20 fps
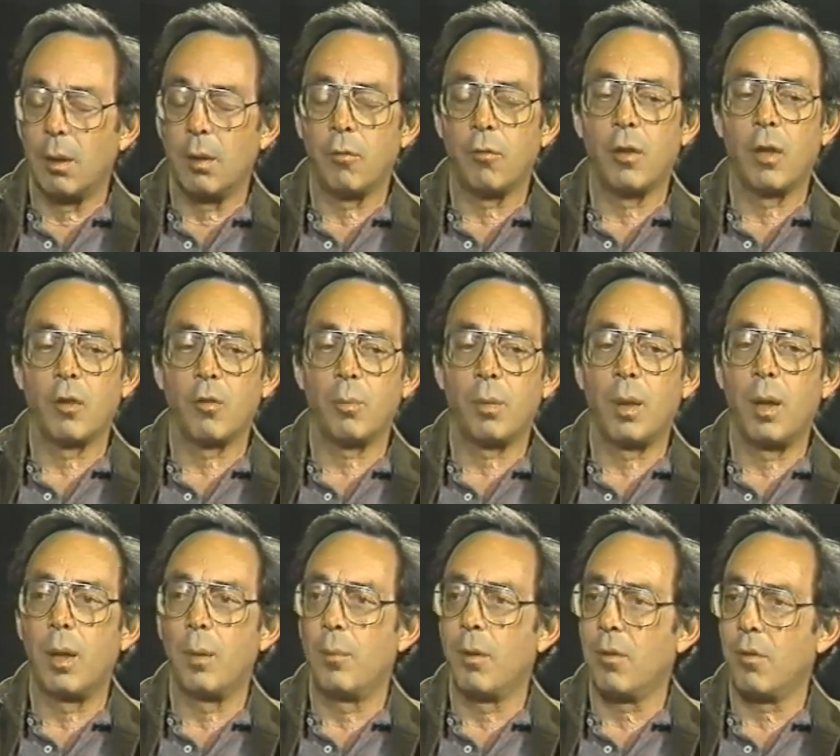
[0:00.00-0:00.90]
a false
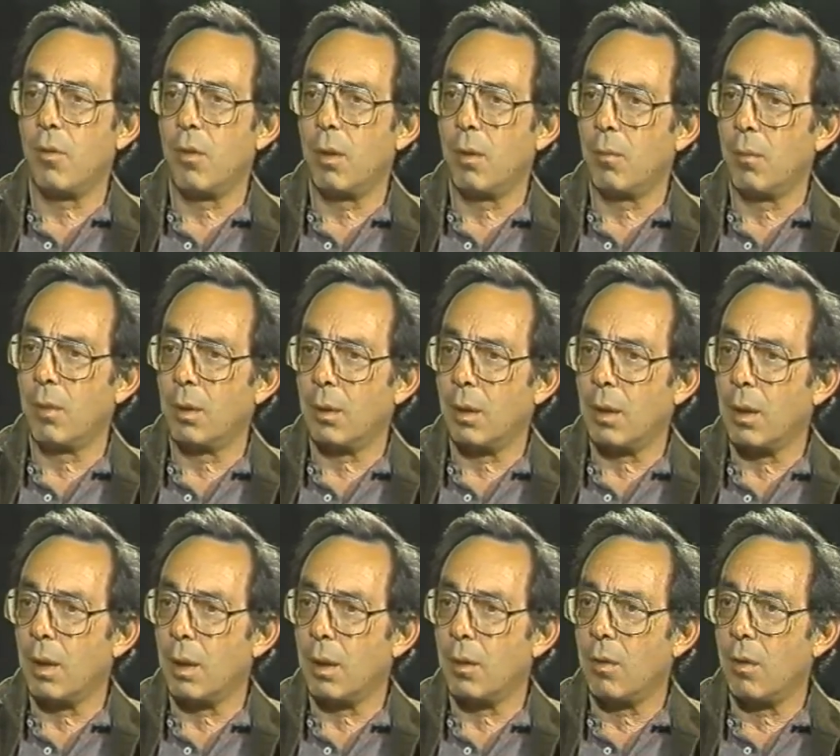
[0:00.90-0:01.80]
promise that one
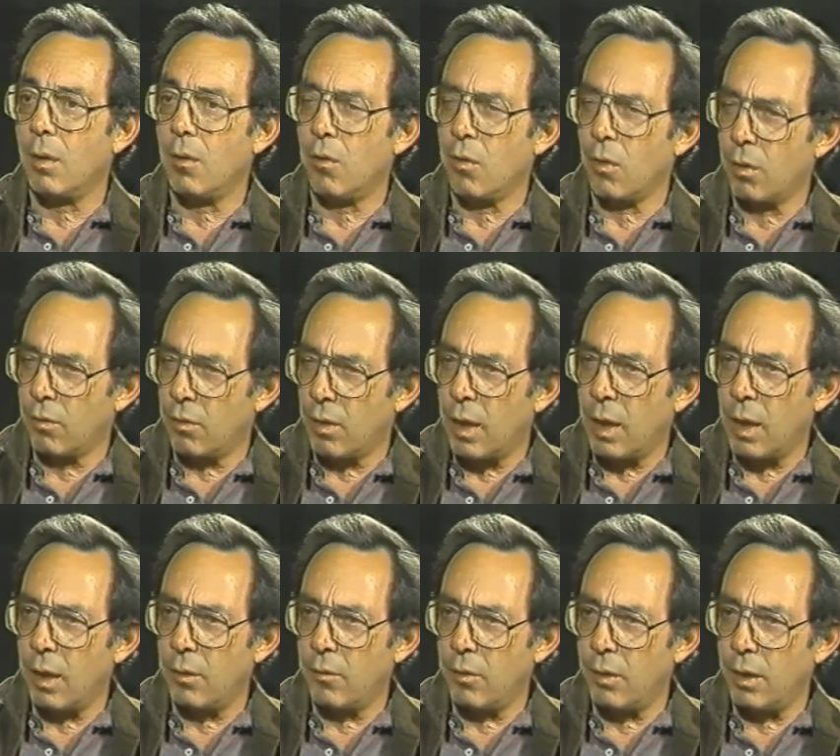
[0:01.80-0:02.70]
can
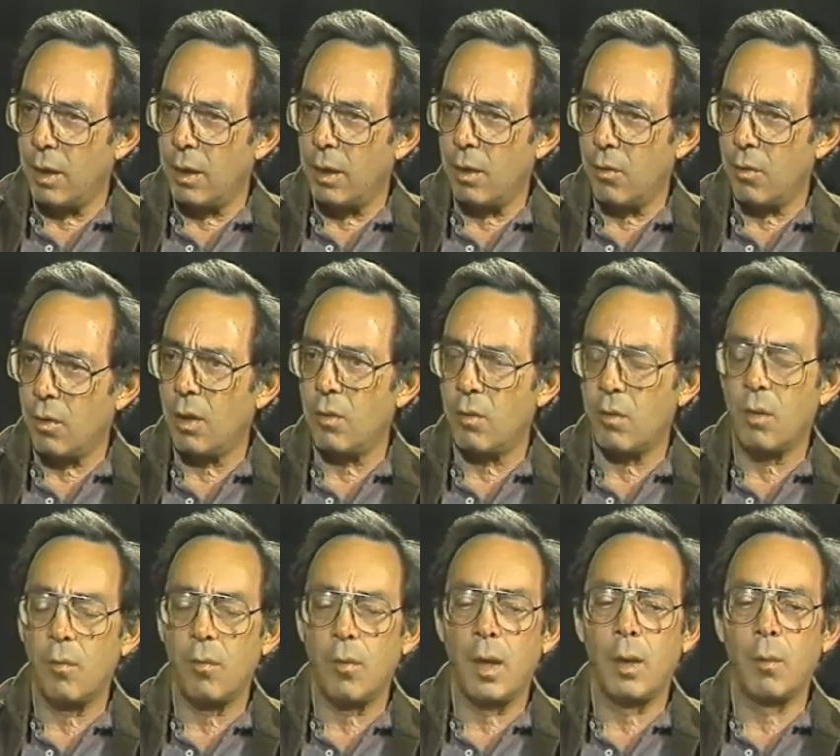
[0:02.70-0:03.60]
survive in any
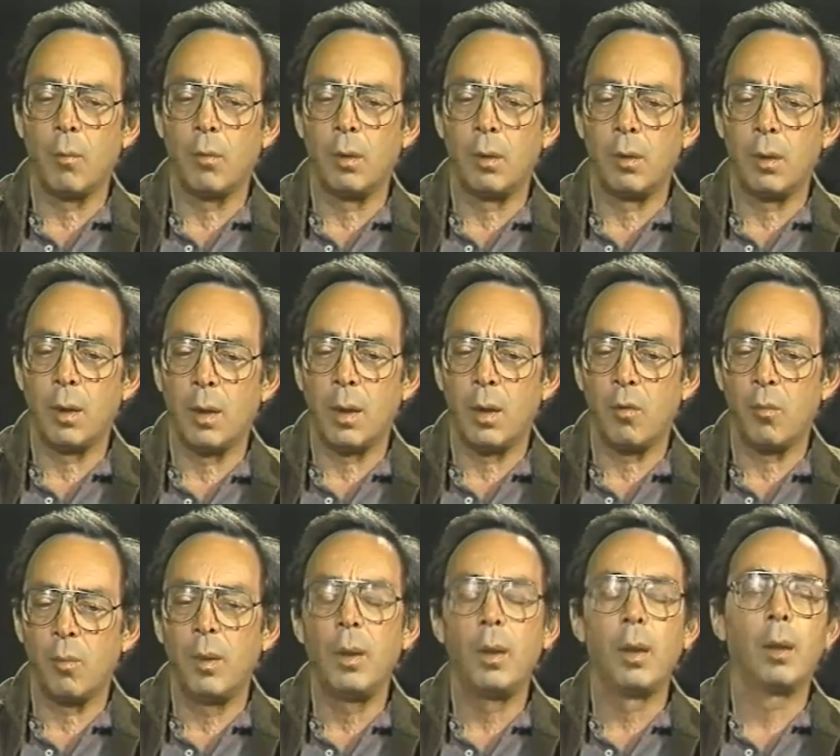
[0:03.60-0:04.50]
sense of that word that
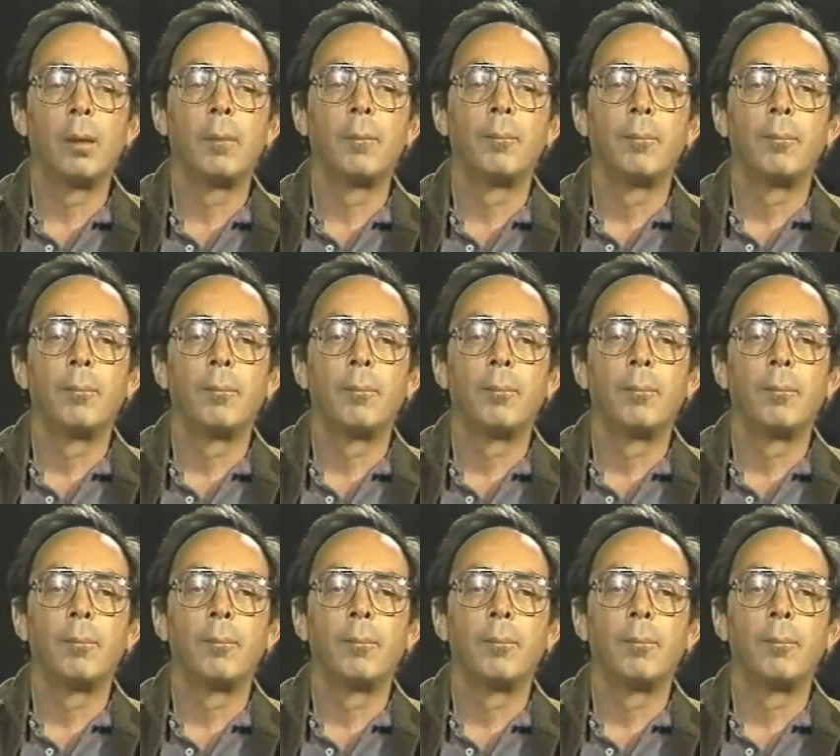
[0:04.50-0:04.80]
has meaning.